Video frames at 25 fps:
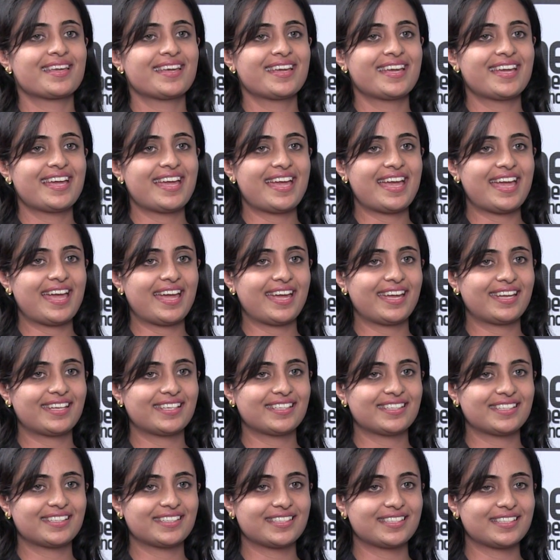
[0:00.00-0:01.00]

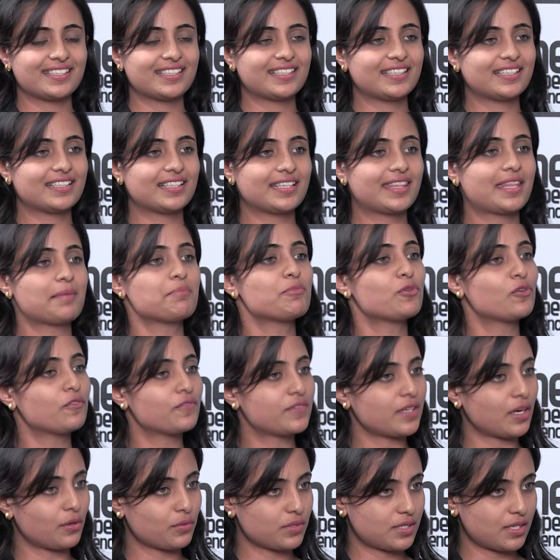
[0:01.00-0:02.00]
And they moved
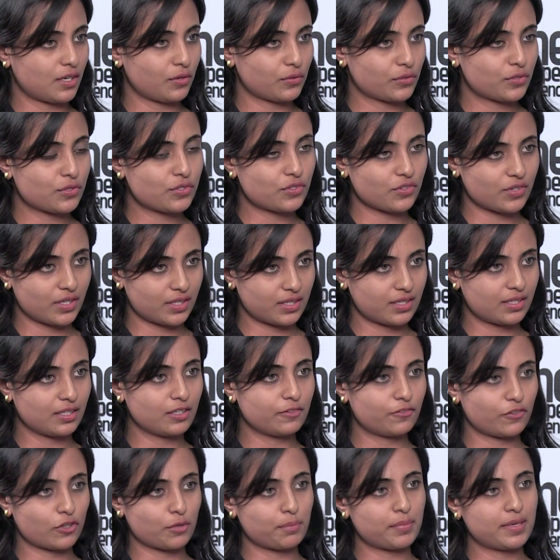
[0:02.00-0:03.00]
down south to
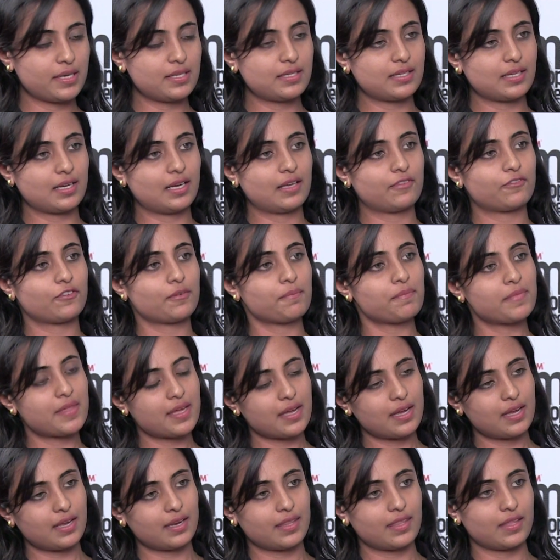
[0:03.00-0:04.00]
Surathkal for a bit, and from
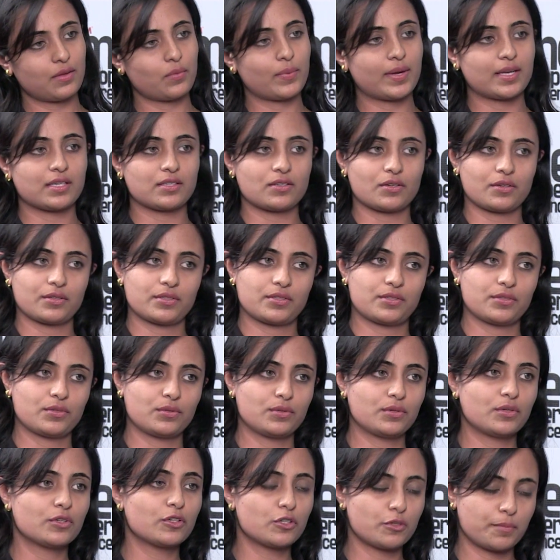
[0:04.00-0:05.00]
there they went on
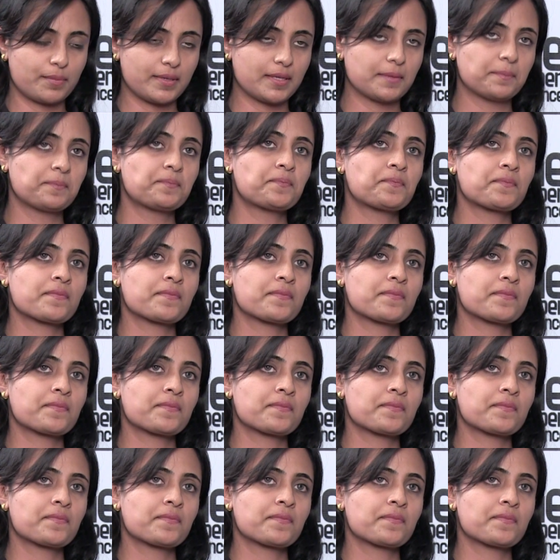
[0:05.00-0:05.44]
to Udupi.